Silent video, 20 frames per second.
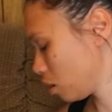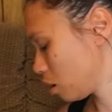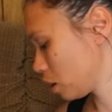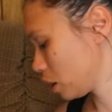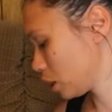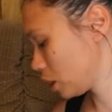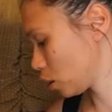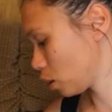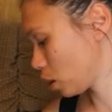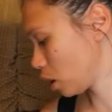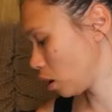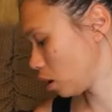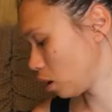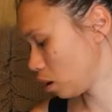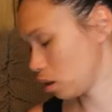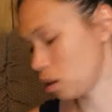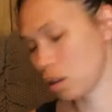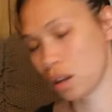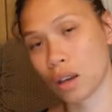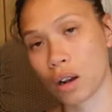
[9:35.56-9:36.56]

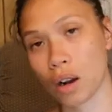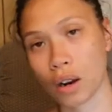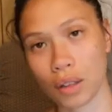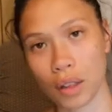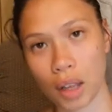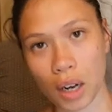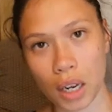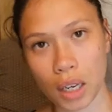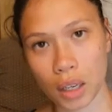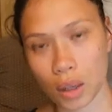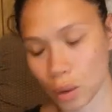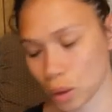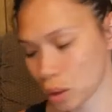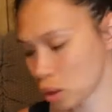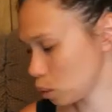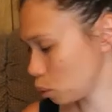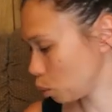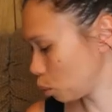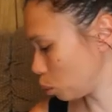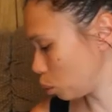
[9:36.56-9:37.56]
that I
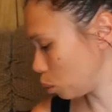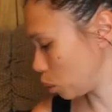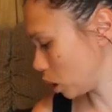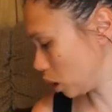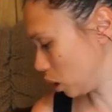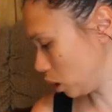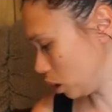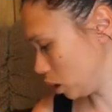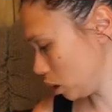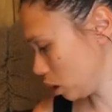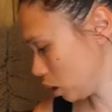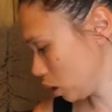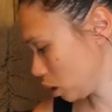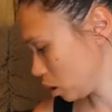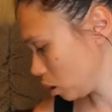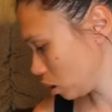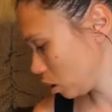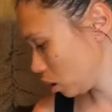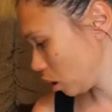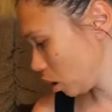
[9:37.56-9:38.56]
used
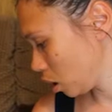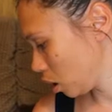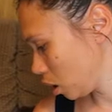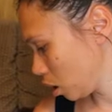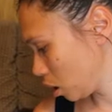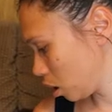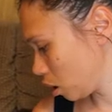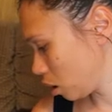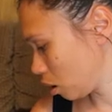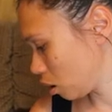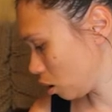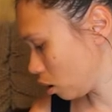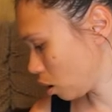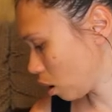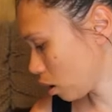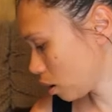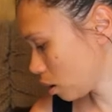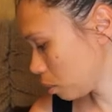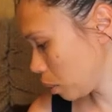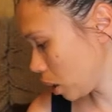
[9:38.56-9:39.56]
was
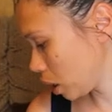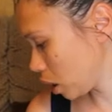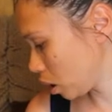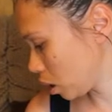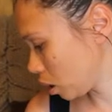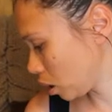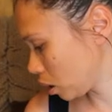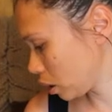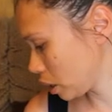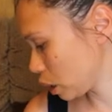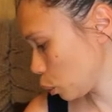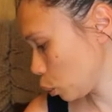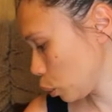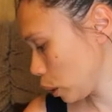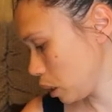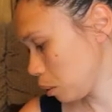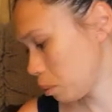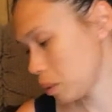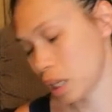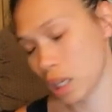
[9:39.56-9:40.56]
Yarn Bee
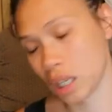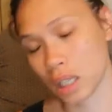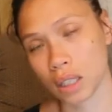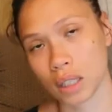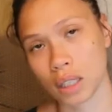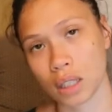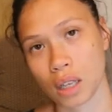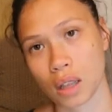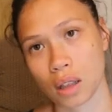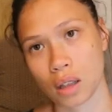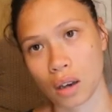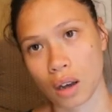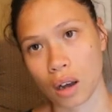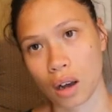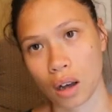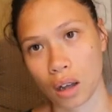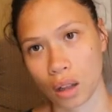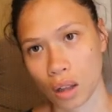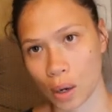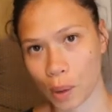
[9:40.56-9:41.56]
Sweet Minis in the
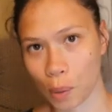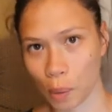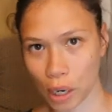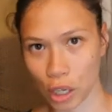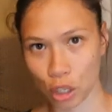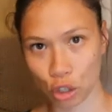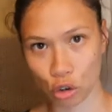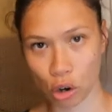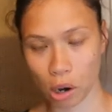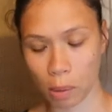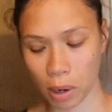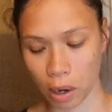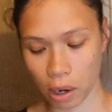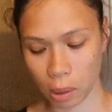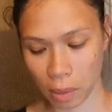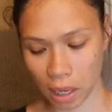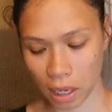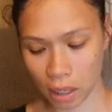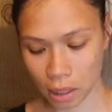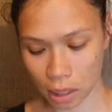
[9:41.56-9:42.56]
colorway Strawberry
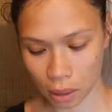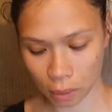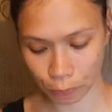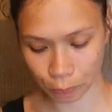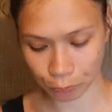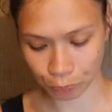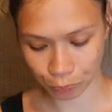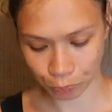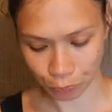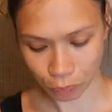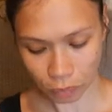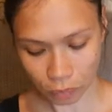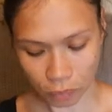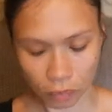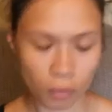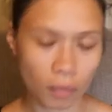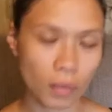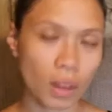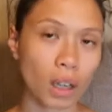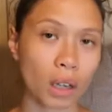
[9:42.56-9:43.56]
Mint.
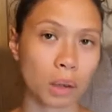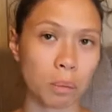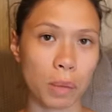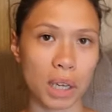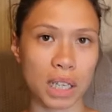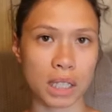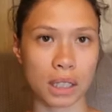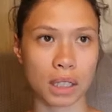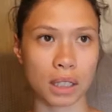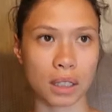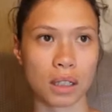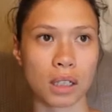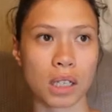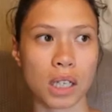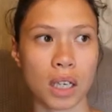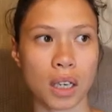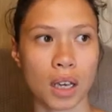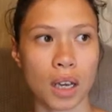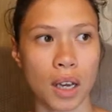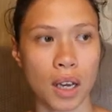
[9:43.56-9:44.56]

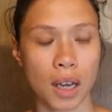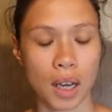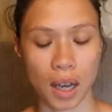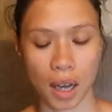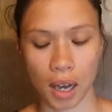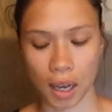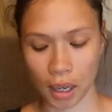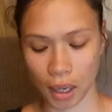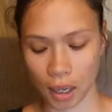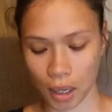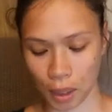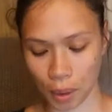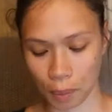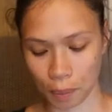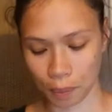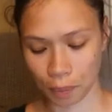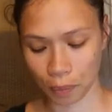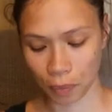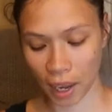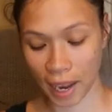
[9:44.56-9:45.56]
Basically,
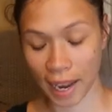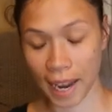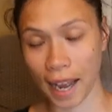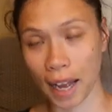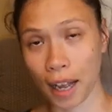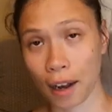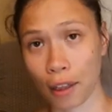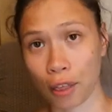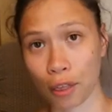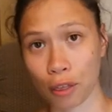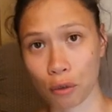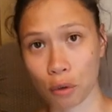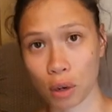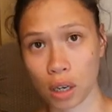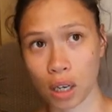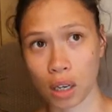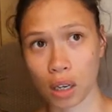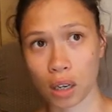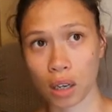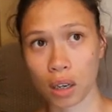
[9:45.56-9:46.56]
I had
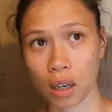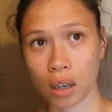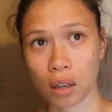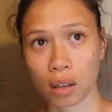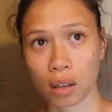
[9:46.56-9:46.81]
3,